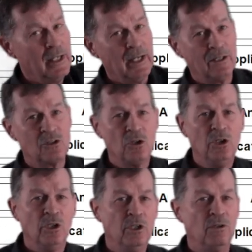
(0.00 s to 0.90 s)
And so
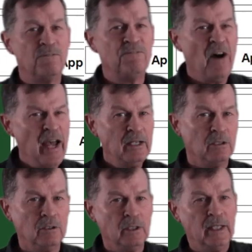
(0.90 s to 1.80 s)
your
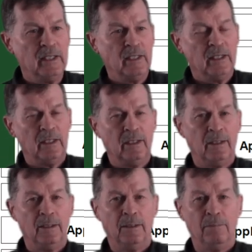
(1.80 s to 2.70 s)
final
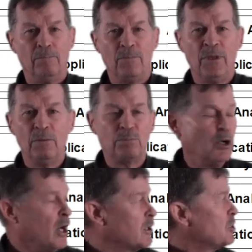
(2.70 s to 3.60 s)
then
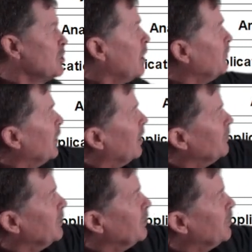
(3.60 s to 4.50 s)
production
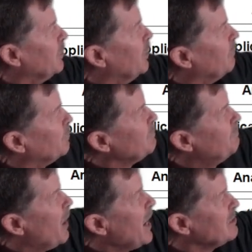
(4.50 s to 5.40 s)
on the
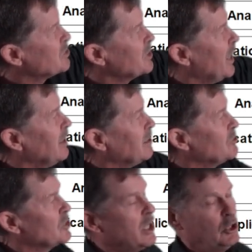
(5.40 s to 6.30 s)
revised side
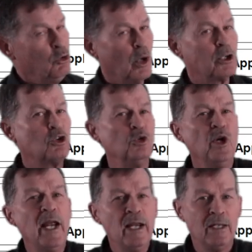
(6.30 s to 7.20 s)
is you are
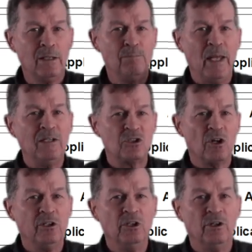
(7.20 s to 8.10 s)
creating based
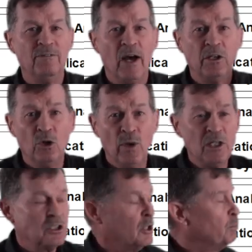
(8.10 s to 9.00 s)
on your
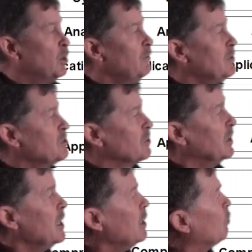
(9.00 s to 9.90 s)
evaluation of
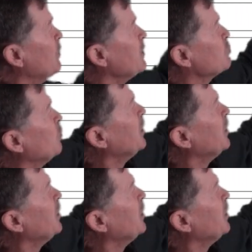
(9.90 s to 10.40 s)
previously. Where this one